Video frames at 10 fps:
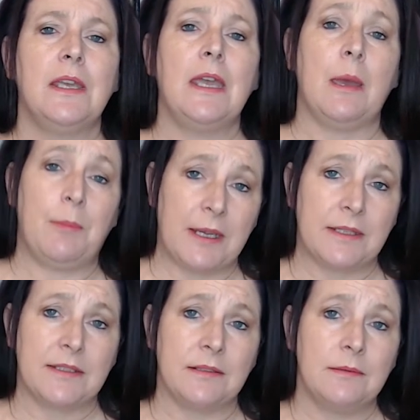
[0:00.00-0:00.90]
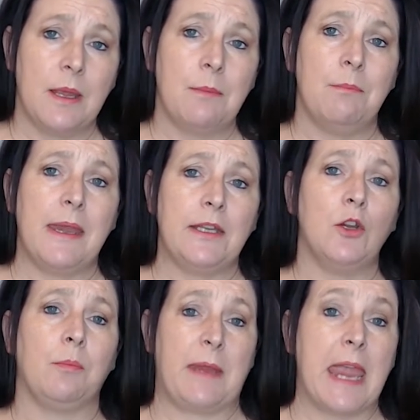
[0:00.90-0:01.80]
A person may
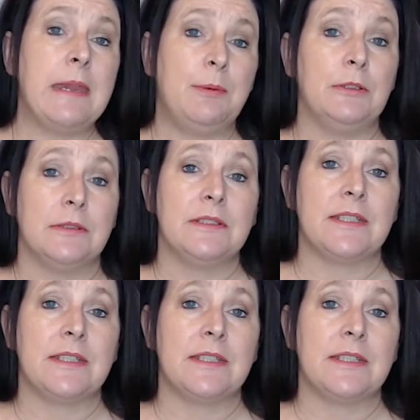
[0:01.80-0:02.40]
not be able to